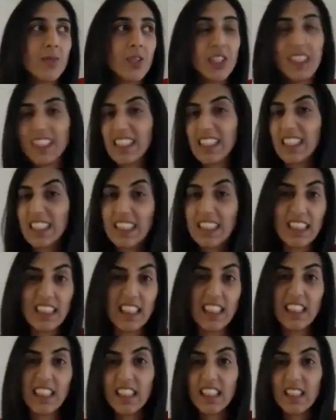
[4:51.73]
just to
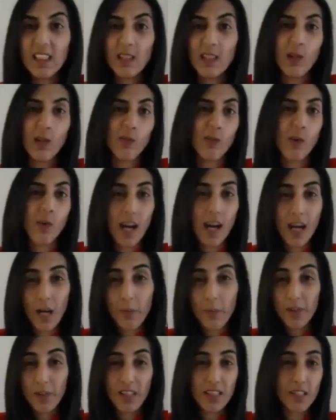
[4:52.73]
see, what
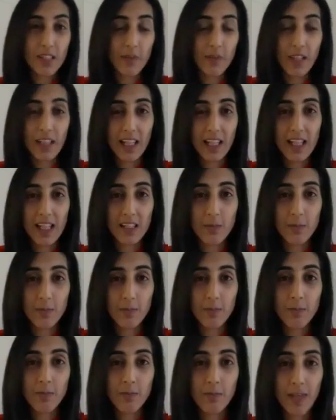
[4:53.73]
happens if it gets
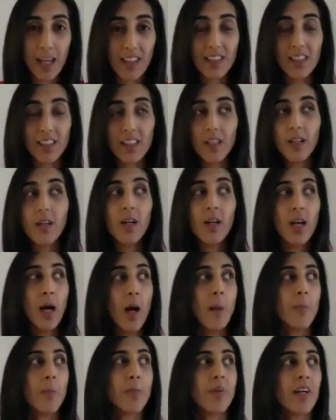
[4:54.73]
better.
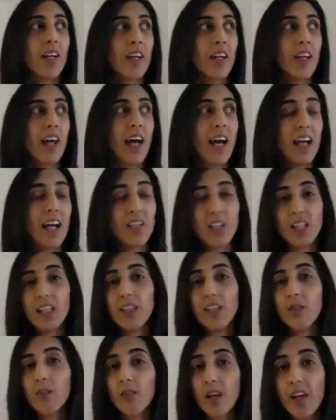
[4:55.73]
But
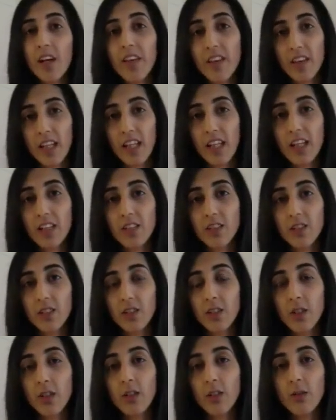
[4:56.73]
actually the right thing to
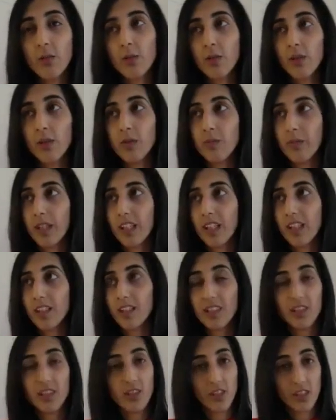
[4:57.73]
do would be
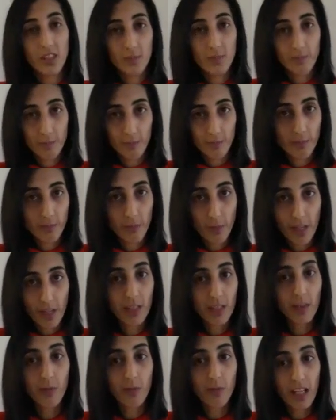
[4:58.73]
to just
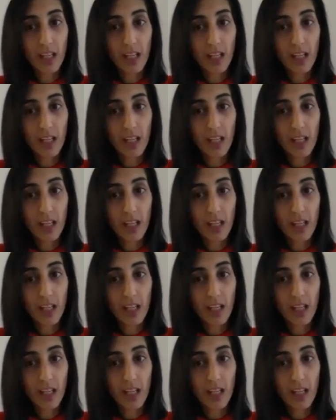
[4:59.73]
bring the